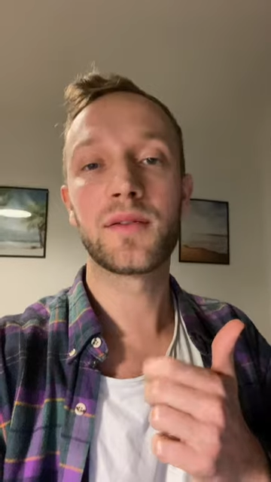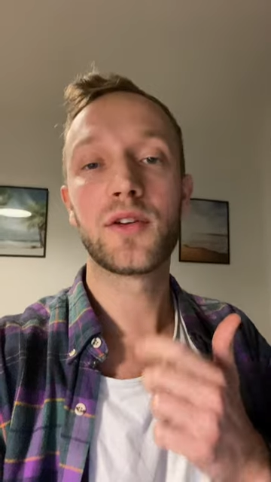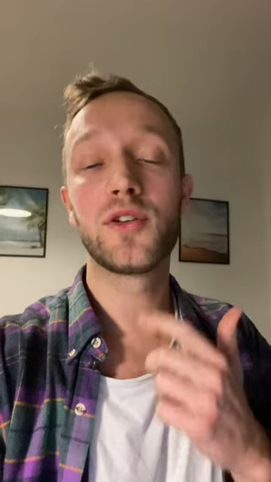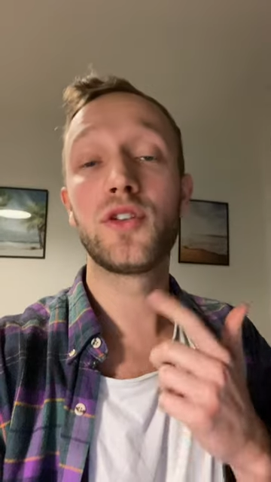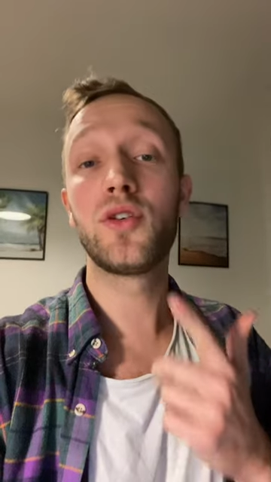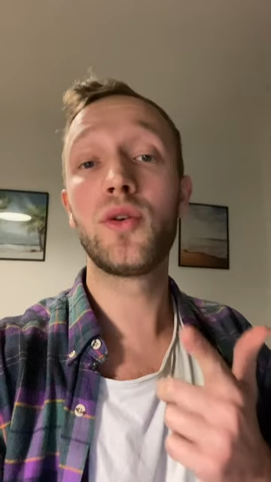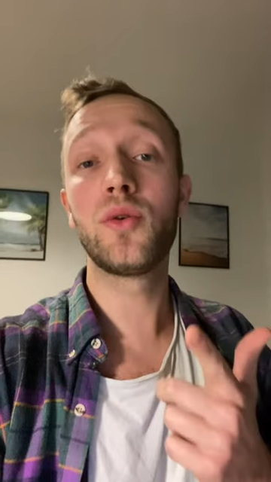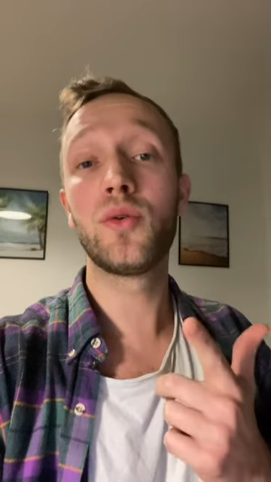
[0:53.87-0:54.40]

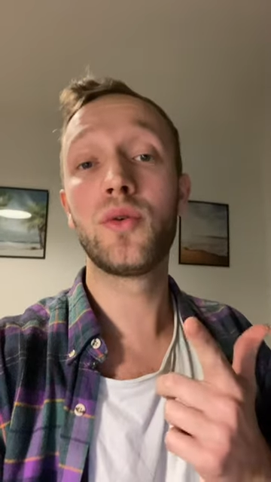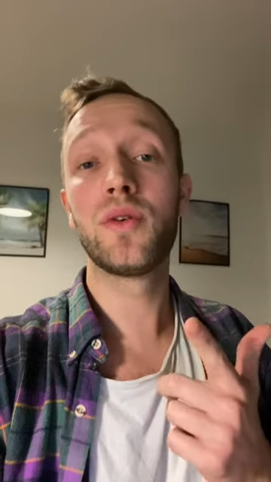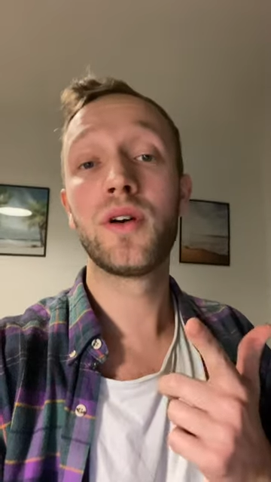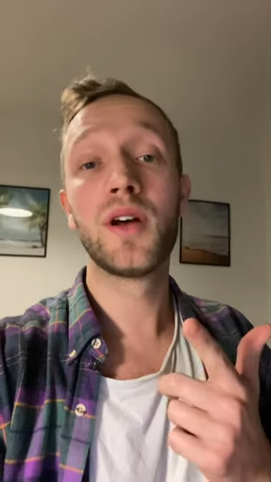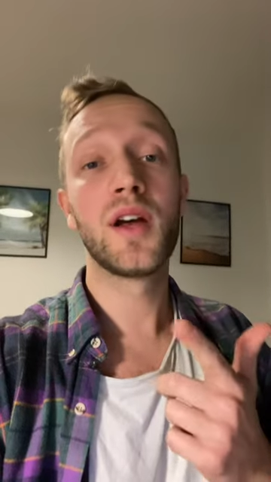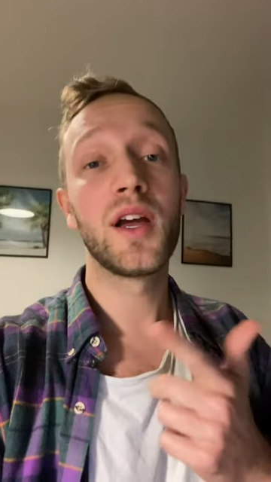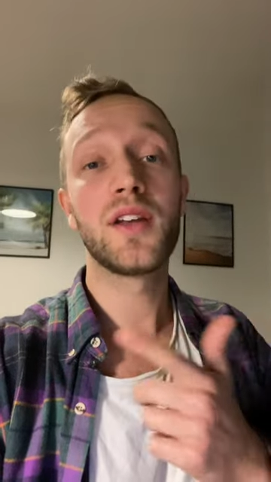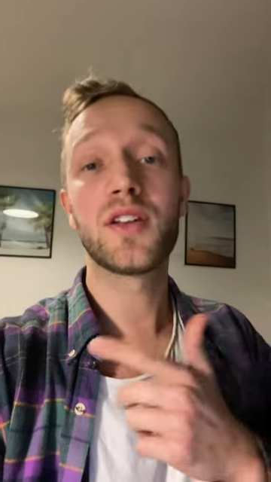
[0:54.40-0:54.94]
Two,
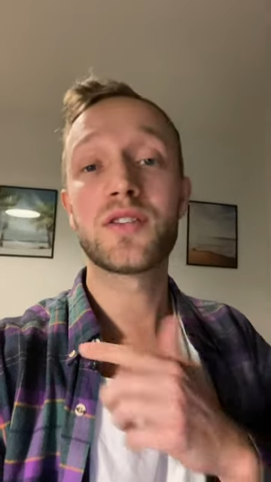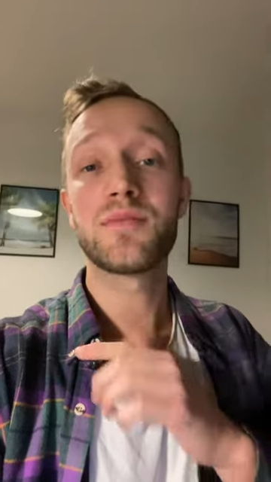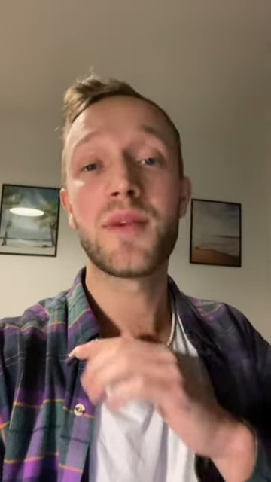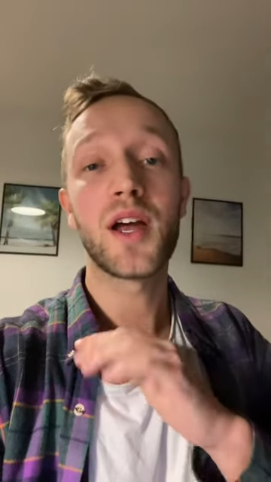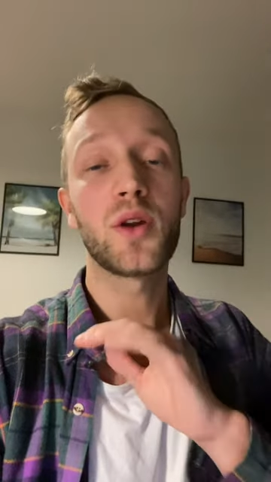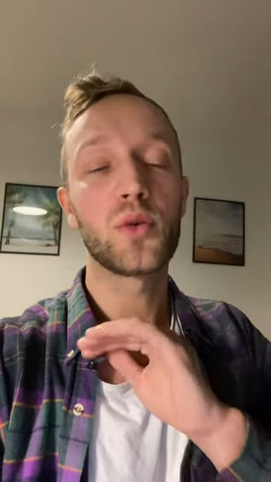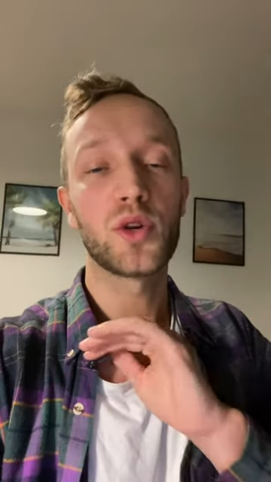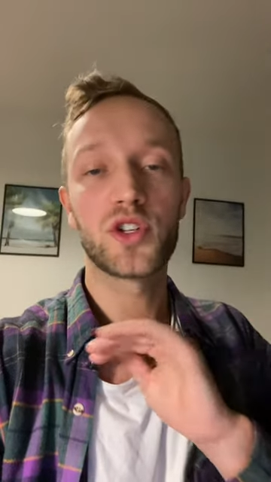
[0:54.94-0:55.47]
it doesn't
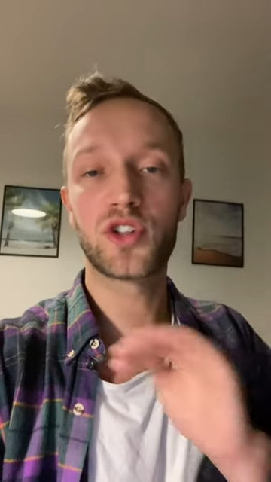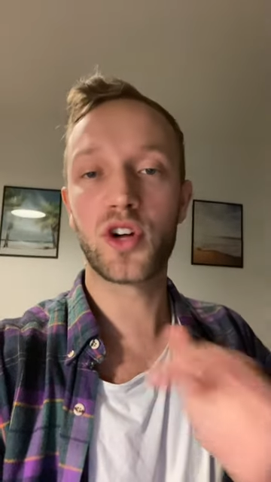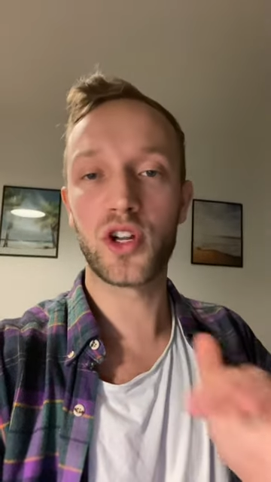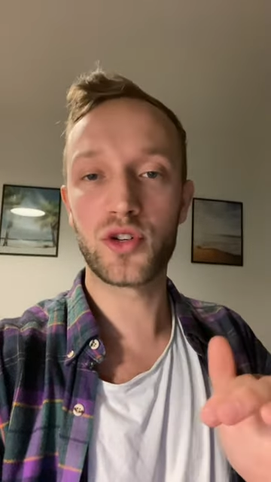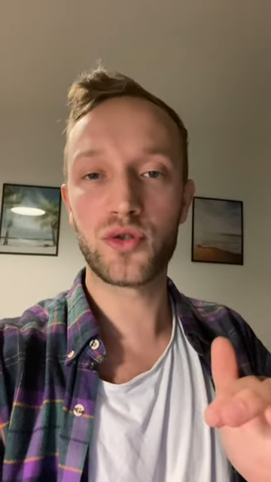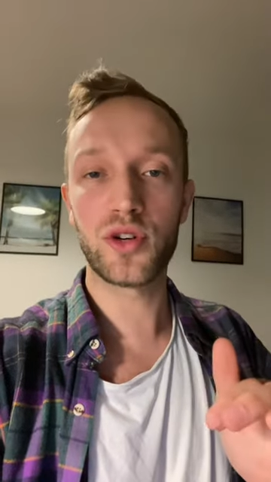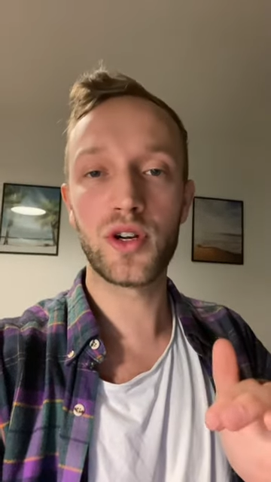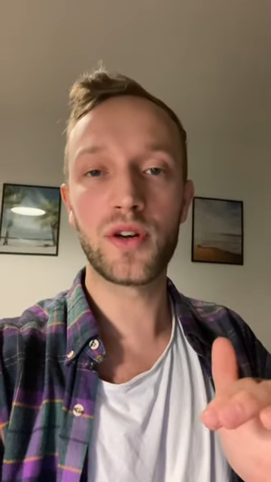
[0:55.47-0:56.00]
matter which
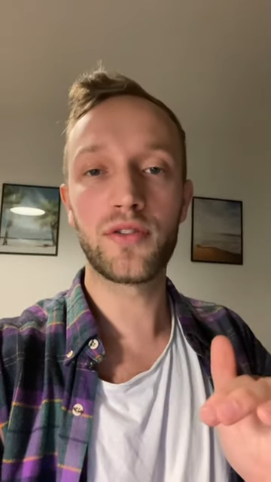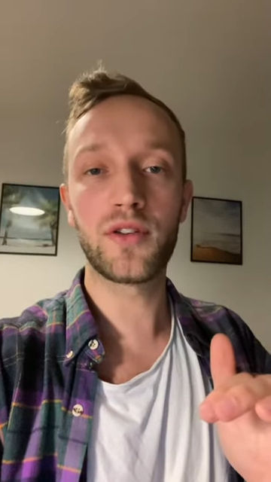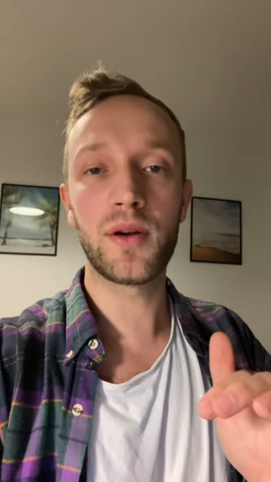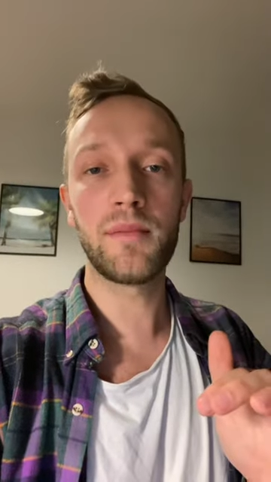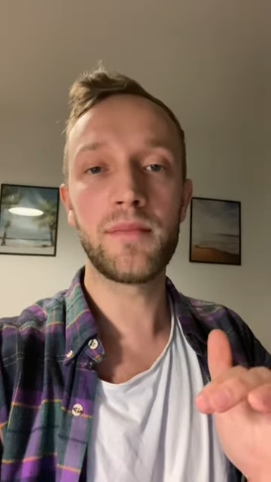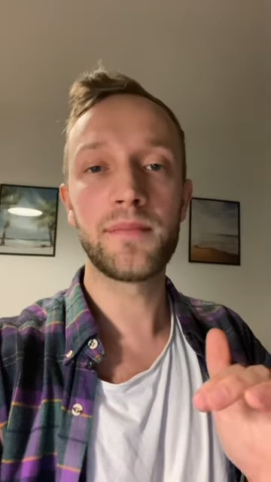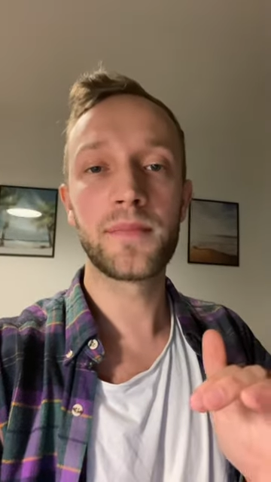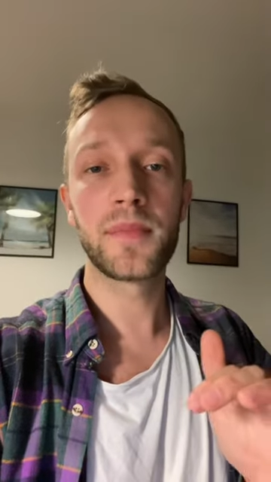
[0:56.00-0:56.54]
country you're
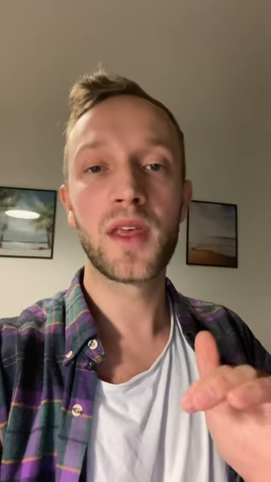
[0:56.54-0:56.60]
from.